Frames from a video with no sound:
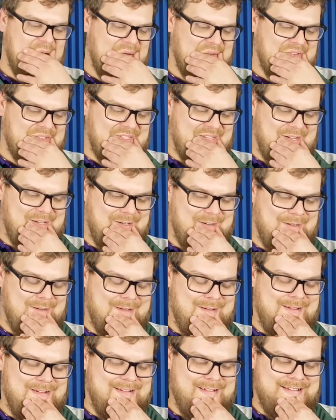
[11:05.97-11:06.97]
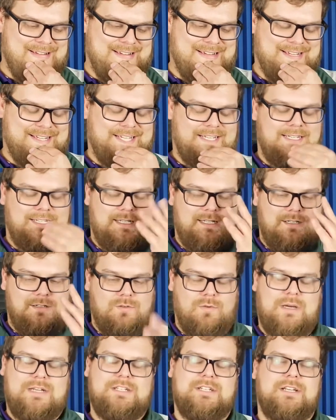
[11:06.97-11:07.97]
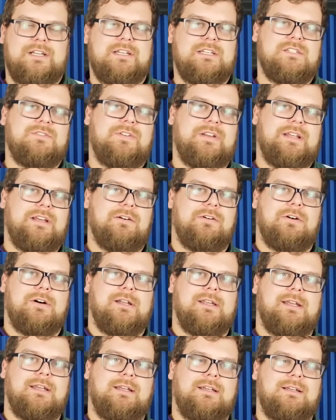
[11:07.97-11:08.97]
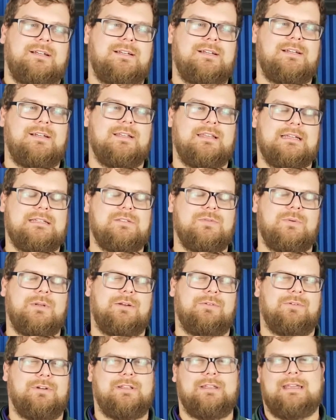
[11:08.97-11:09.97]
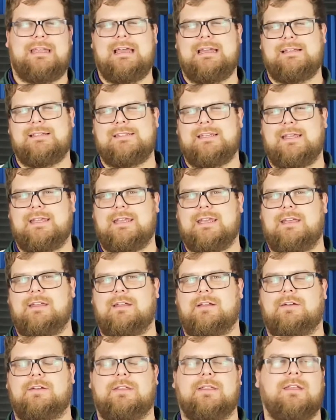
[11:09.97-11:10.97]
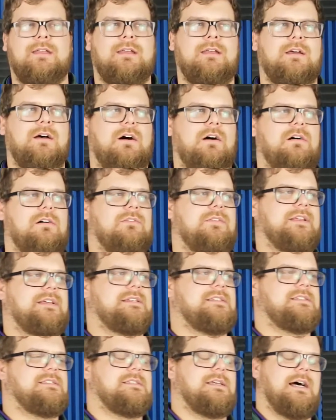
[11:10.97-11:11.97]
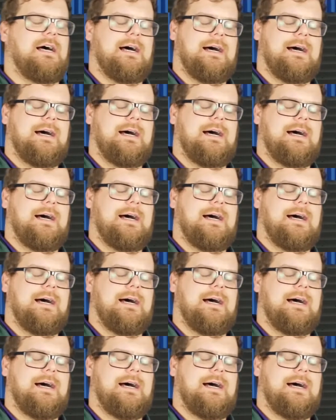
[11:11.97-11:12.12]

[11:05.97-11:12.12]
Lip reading: So, watching his video on it, that's when it really kind of sank in on all this.